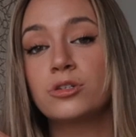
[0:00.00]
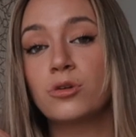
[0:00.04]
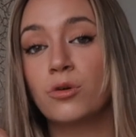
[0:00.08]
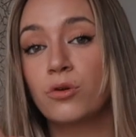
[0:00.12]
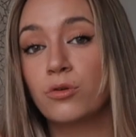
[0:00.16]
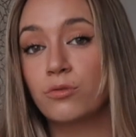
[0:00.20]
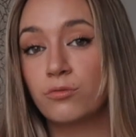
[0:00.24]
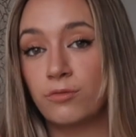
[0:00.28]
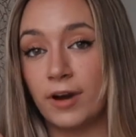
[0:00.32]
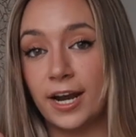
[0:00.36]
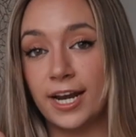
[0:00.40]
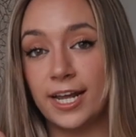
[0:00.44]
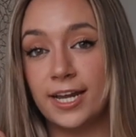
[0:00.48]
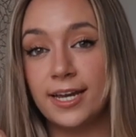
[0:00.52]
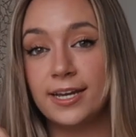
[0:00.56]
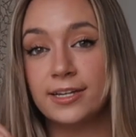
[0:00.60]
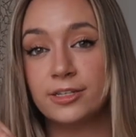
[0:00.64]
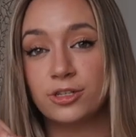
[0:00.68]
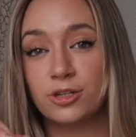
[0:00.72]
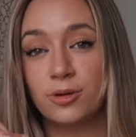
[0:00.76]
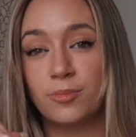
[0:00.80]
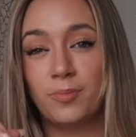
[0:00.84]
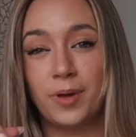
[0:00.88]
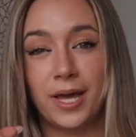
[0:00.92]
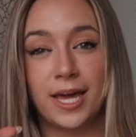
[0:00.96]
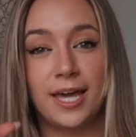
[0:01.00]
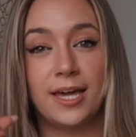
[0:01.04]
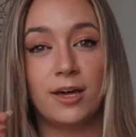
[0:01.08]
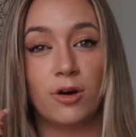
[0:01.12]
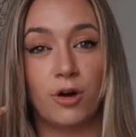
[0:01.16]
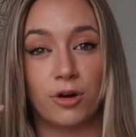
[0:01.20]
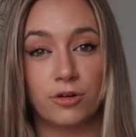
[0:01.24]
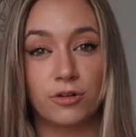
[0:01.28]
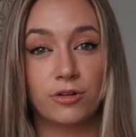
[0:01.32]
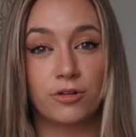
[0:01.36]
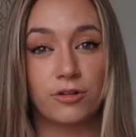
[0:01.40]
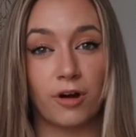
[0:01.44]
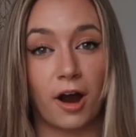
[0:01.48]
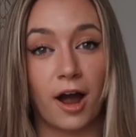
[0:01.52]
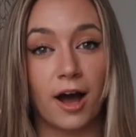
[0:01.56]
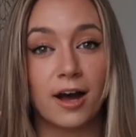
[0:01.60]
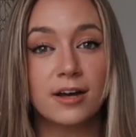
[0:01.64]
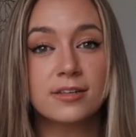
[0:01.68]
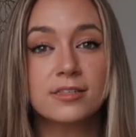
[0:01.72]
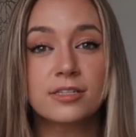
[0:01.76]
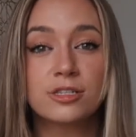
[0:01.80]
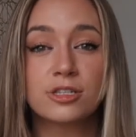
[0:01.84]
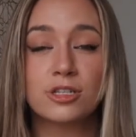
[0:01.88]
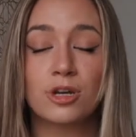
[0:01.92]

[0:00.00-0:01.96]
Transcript: already to pee on grass.